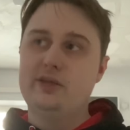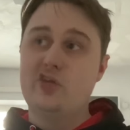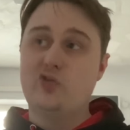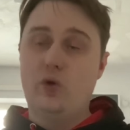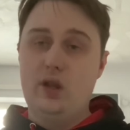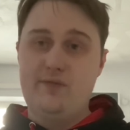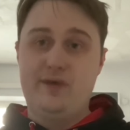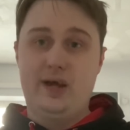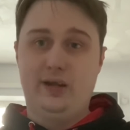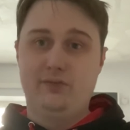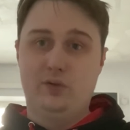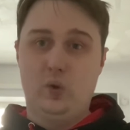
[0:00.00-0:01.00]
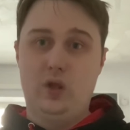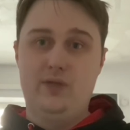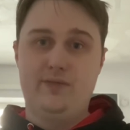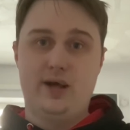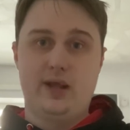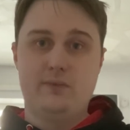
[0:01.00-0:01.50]
disqualified from
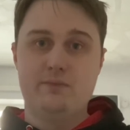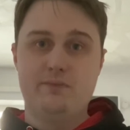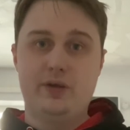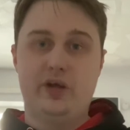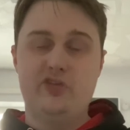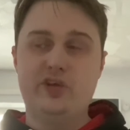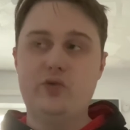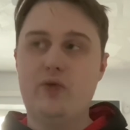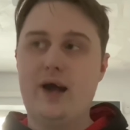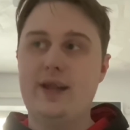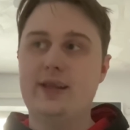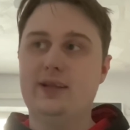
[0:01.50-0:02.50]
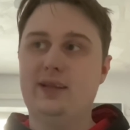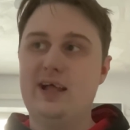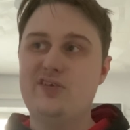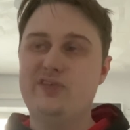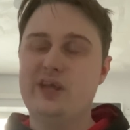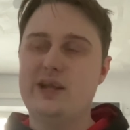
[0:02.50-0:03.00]
qualifying because he ran
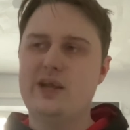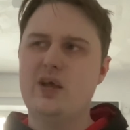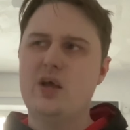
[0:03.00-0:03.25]
less than